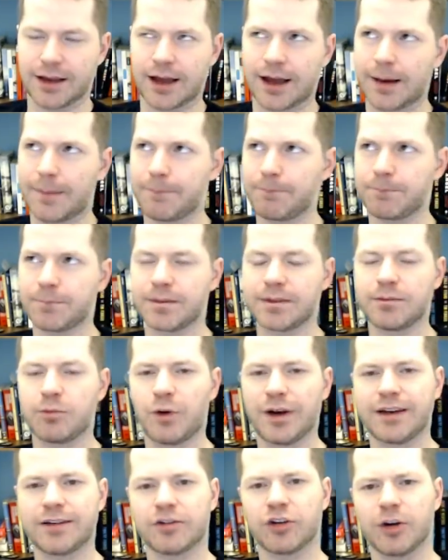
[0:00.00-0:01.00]
Um,
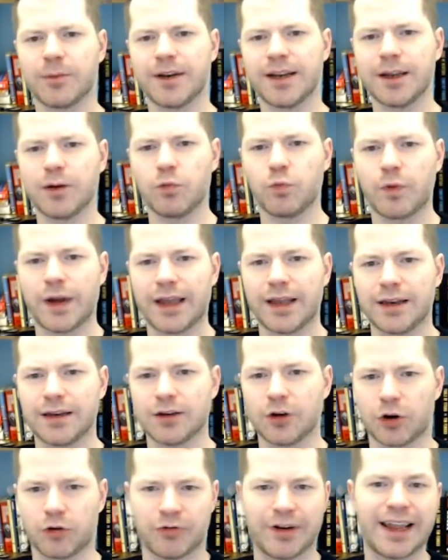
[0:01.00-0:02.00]
when determining
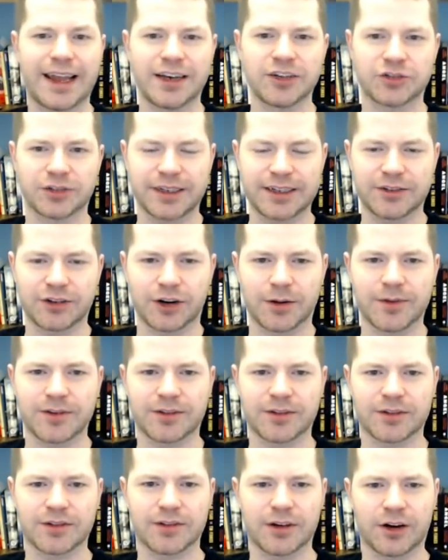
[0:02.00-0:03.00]
when or re-entry
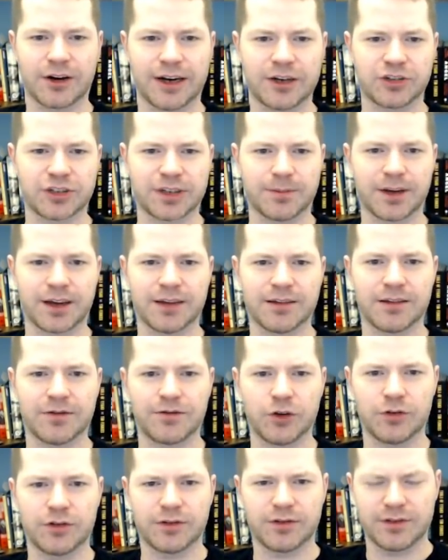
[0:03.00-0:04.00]
tournaments are interesting because if
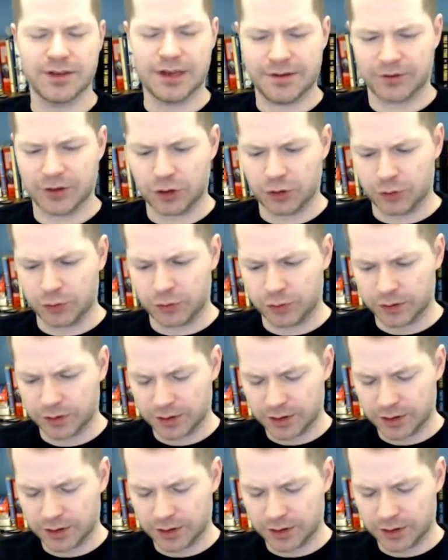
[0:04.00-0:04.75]
you if you